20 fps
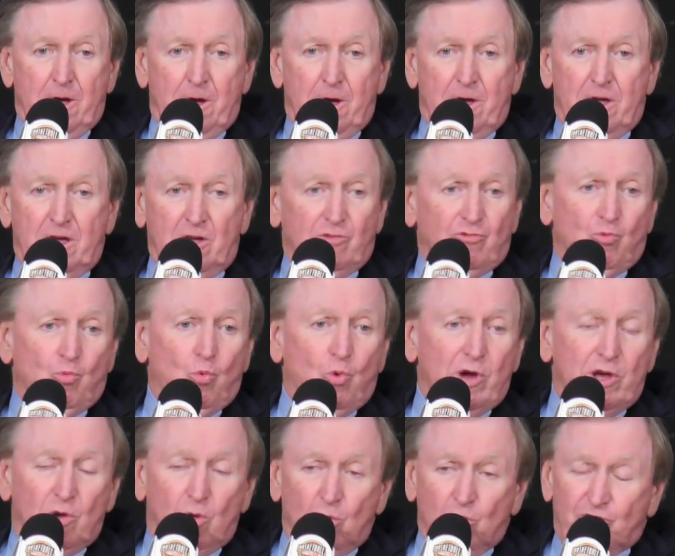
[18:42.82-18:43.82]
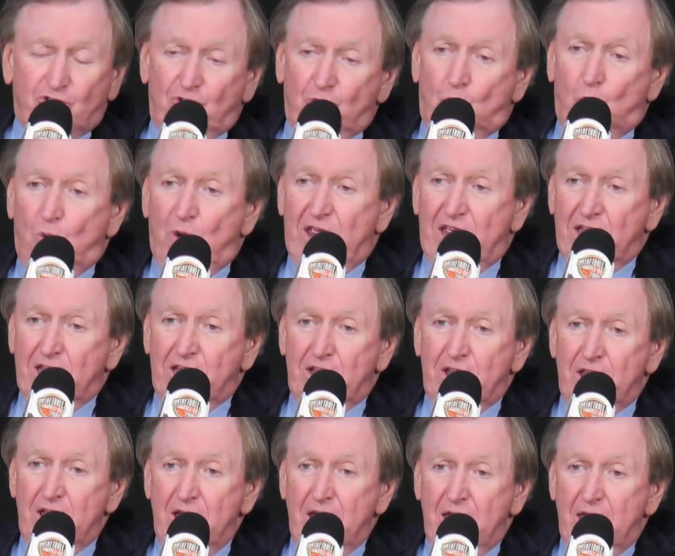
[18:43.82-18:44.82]
his will to
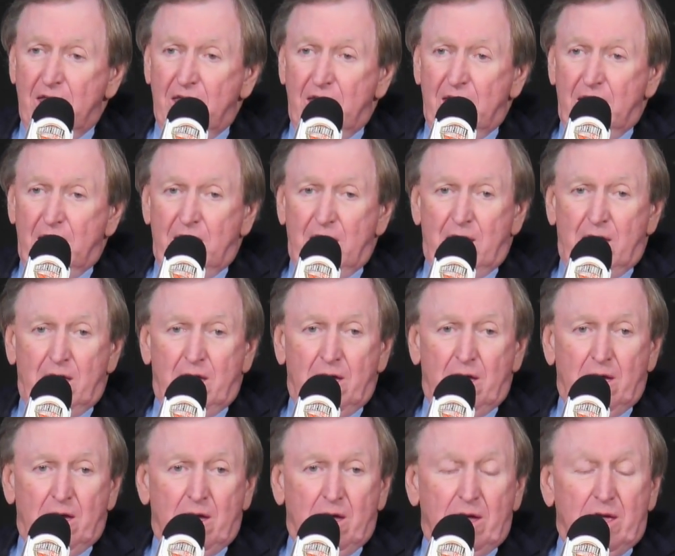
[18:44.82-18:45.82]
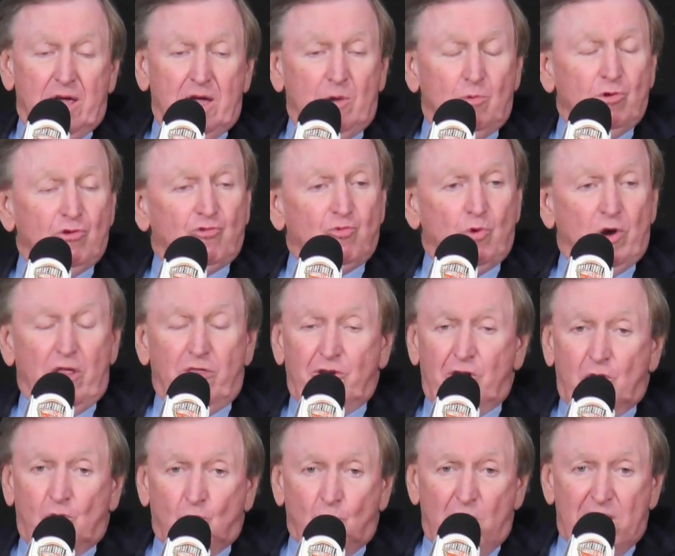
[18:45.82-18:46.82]
win. He was one of
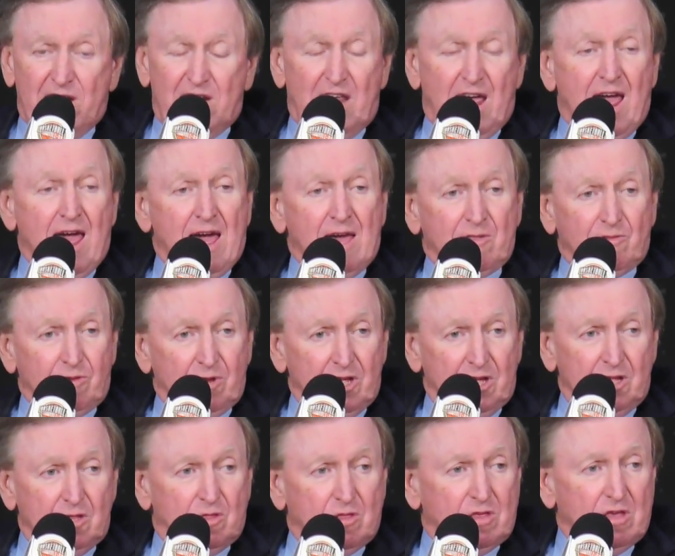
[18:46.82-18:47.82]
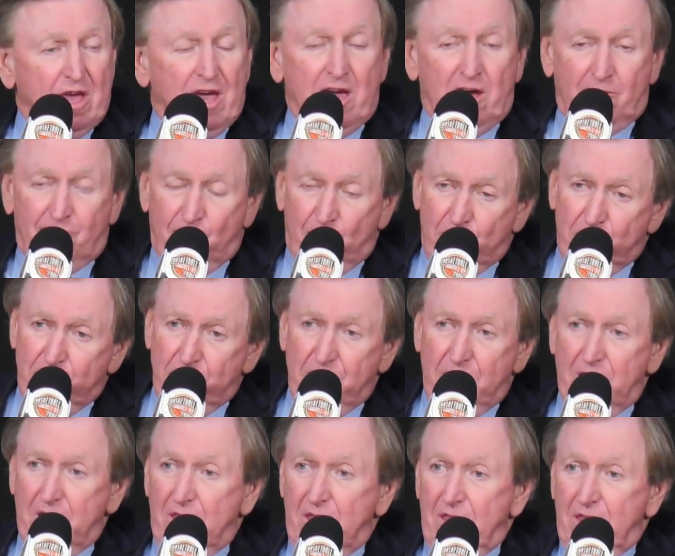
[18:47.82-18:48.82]
the great athletes ever
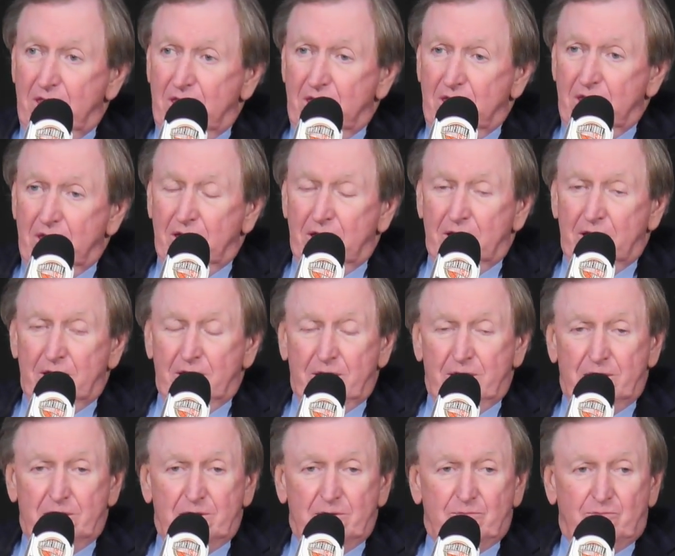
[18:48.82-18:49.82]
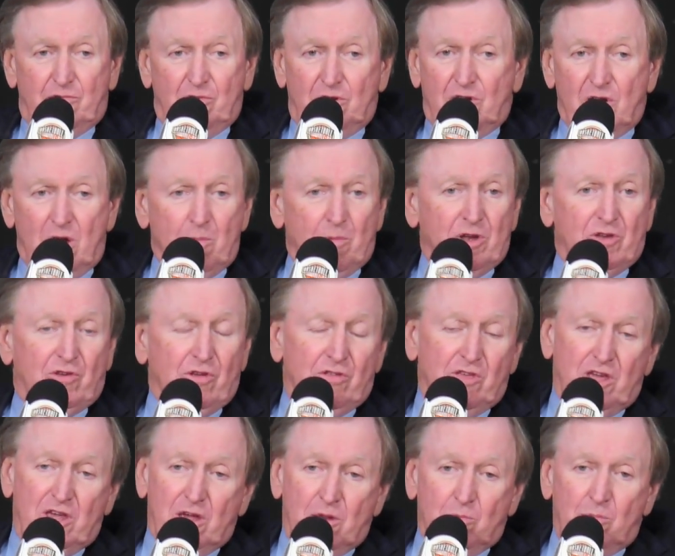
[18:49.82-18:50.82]
to come into
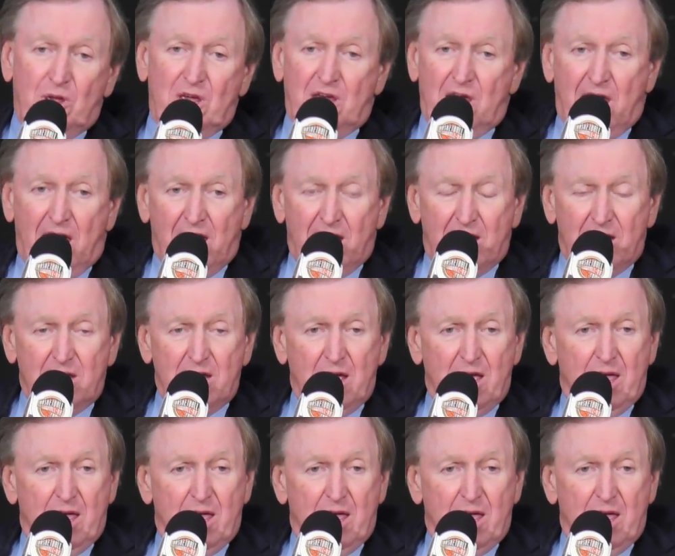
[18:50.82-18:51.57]
the NBA.